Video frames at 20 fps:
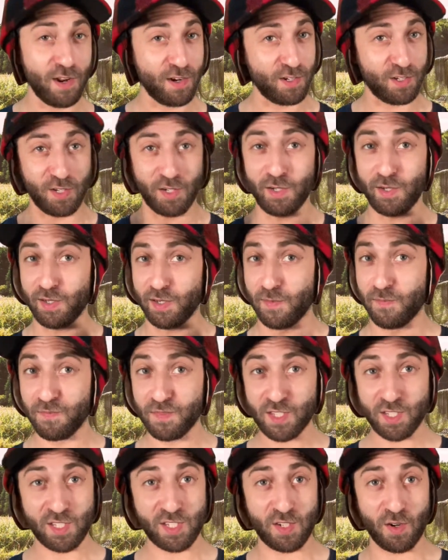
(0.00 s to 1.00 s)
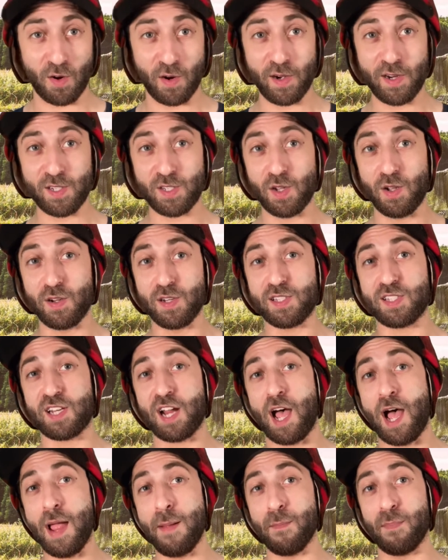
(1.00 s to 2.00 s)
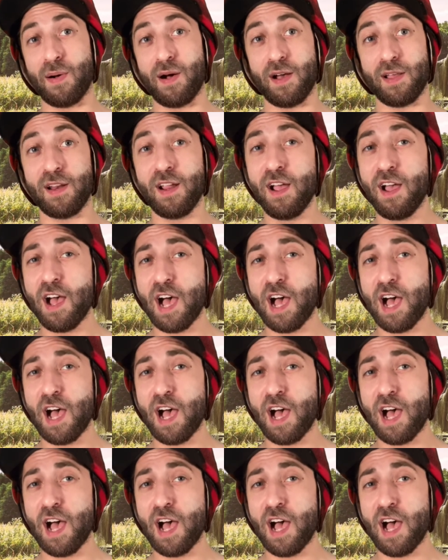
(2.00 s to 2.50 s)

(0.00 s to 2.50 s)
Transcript: Dude, story as old as time, bud.